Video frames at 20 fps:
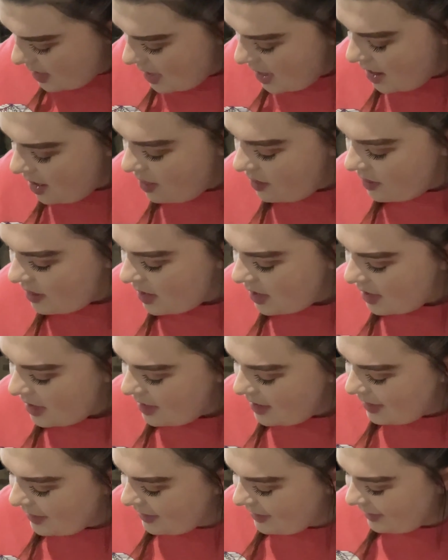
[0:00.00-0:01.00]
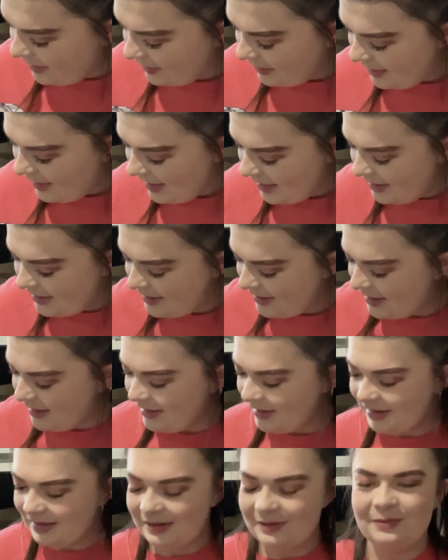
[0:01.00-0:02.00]
And then I got
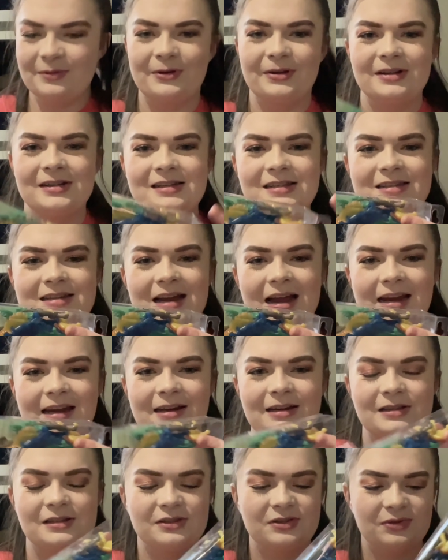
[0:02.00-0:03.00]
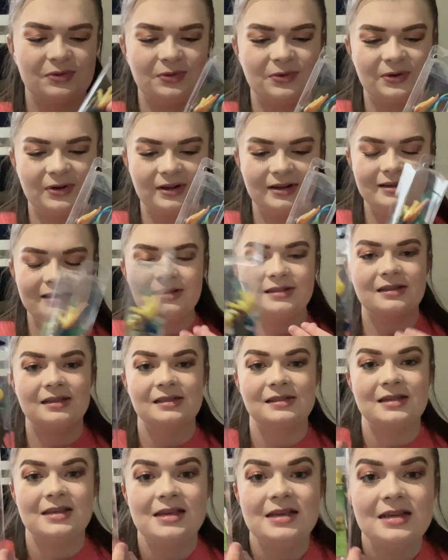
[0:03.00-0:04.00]
Kayson some more dinosaurs
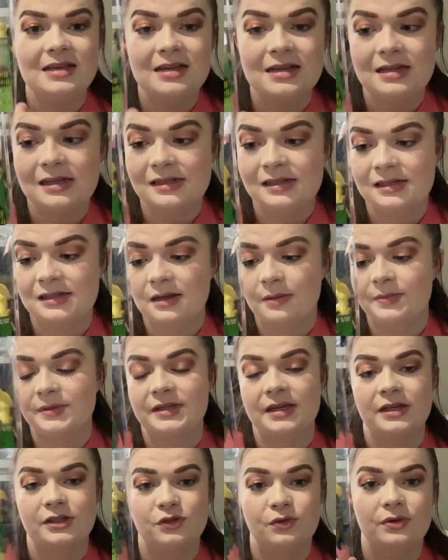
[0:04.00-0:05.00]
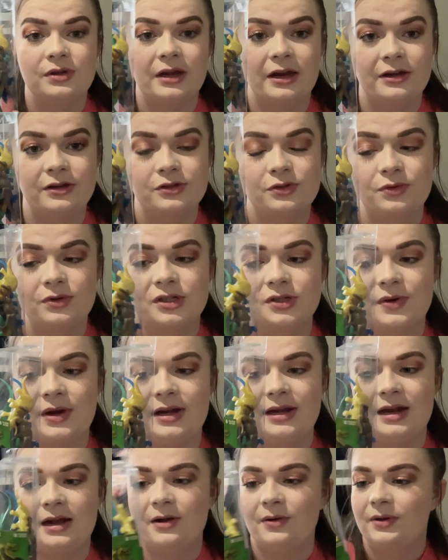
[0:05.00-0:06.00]
because he is obsessed with dinosaurs right
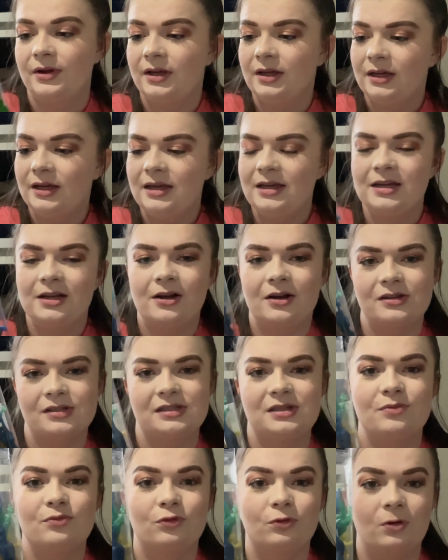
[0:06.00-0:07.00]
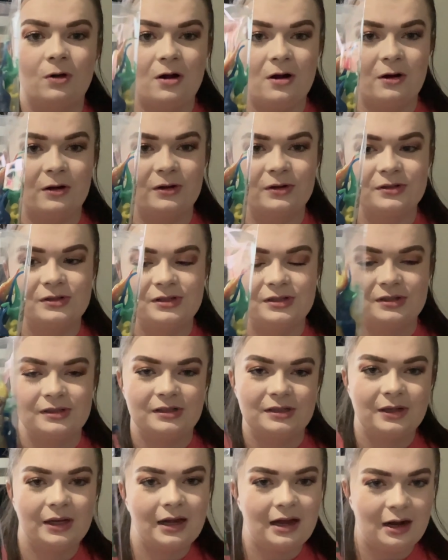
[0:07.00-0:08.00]
now. He calls them rars,
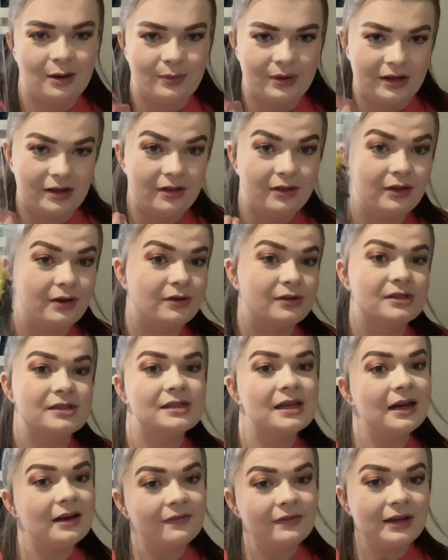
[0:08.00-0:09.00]
so I got him like a little set of